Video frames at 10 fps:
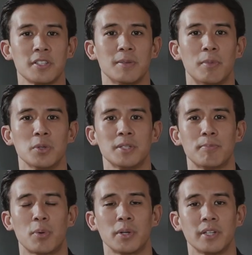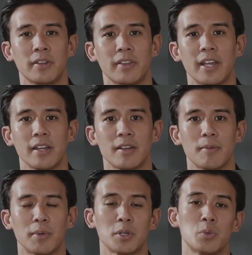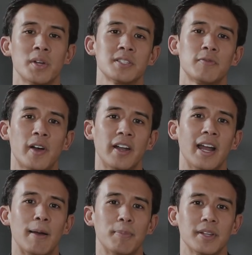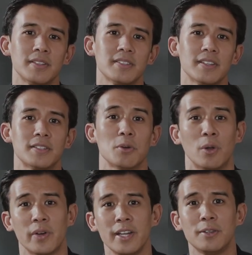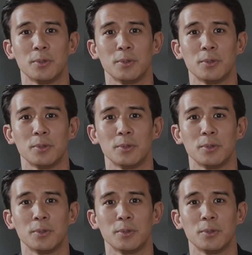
is the most important thing, because once a fire happens, it's already